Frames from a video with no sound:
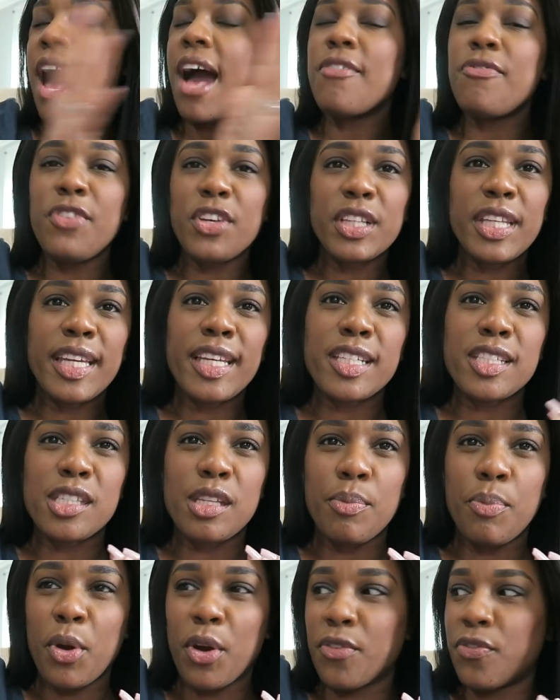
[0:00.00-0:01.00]
I feel like it's
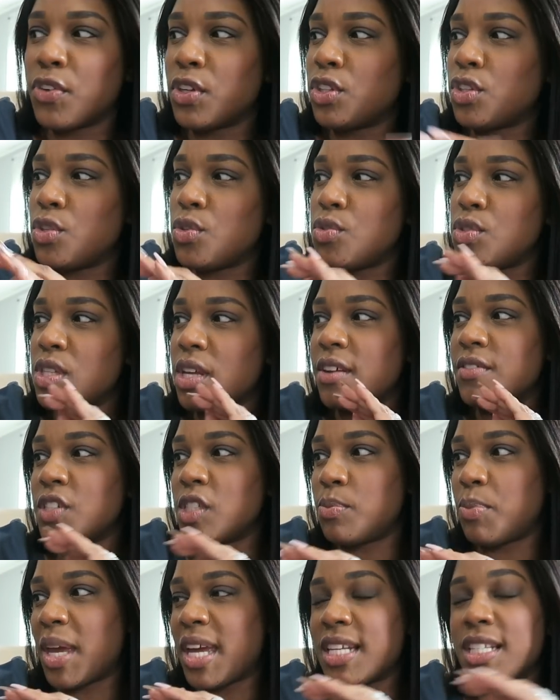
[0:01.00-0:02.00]
the perfect use of
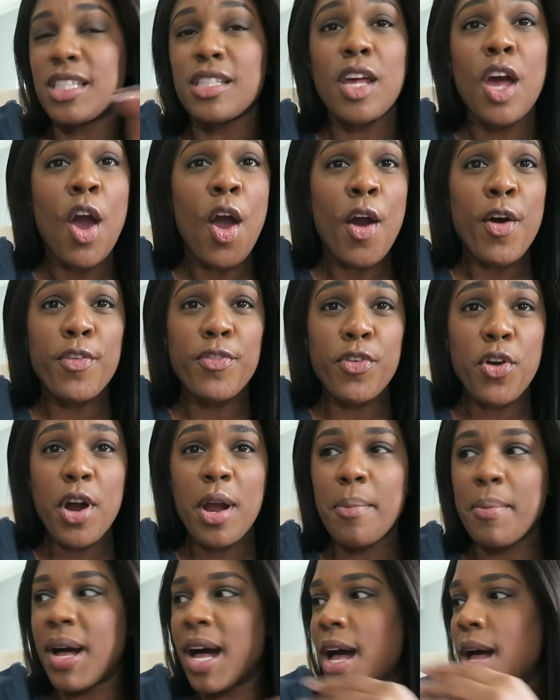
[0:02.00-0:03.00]
space
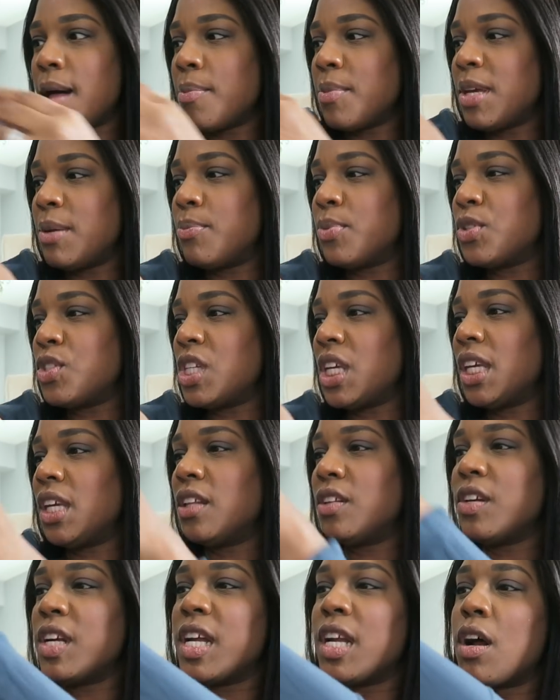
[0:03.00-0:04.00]
for a mom in
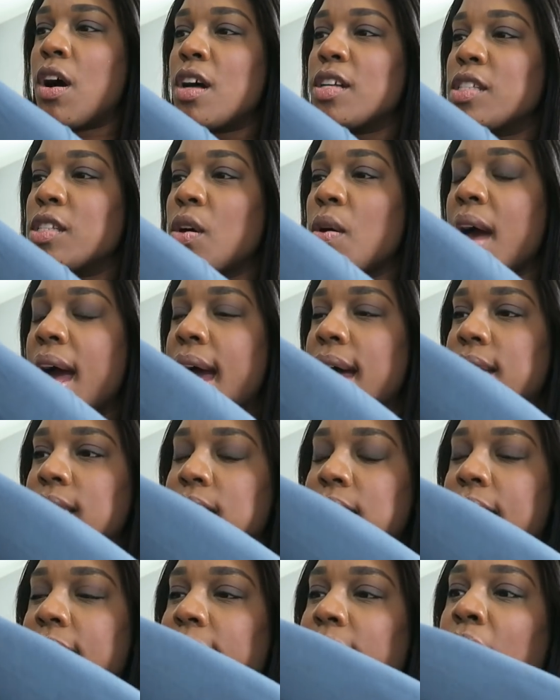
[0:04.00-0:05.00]
particular. It also
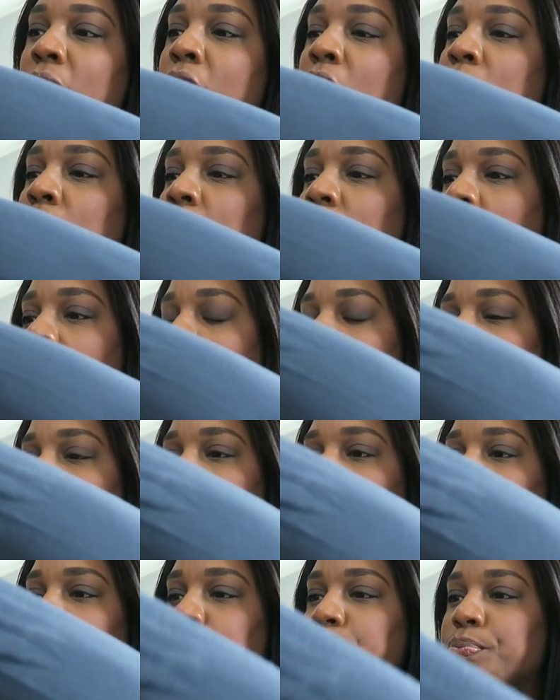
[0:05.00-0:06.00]
has like
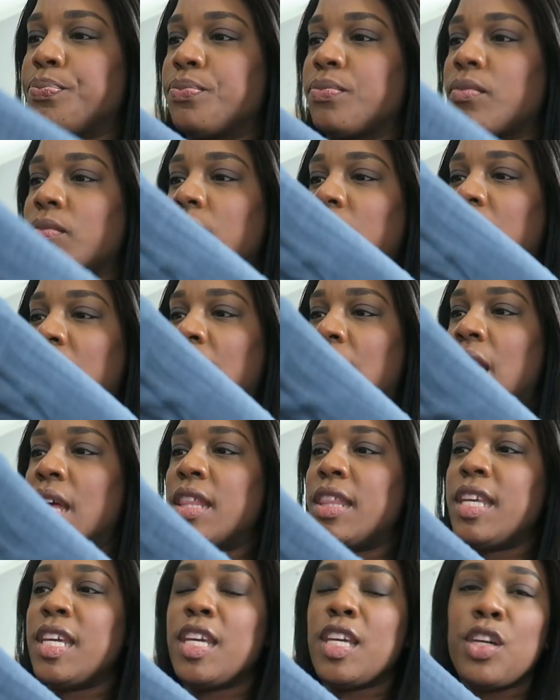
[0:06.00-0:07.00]
um,
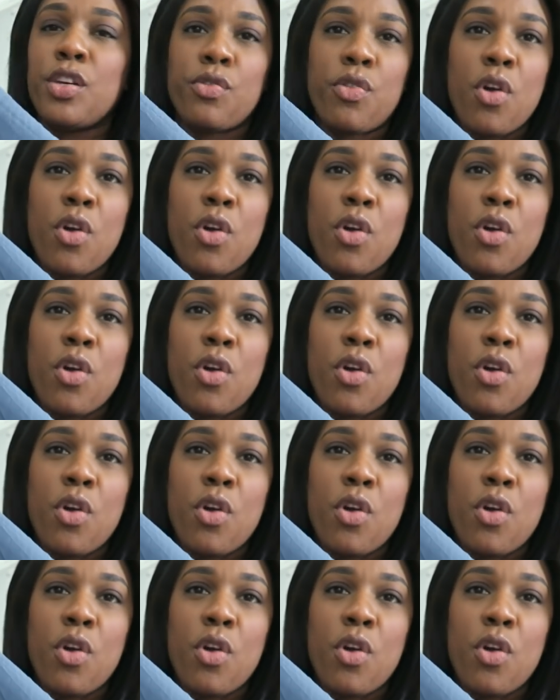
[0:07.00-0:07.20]
the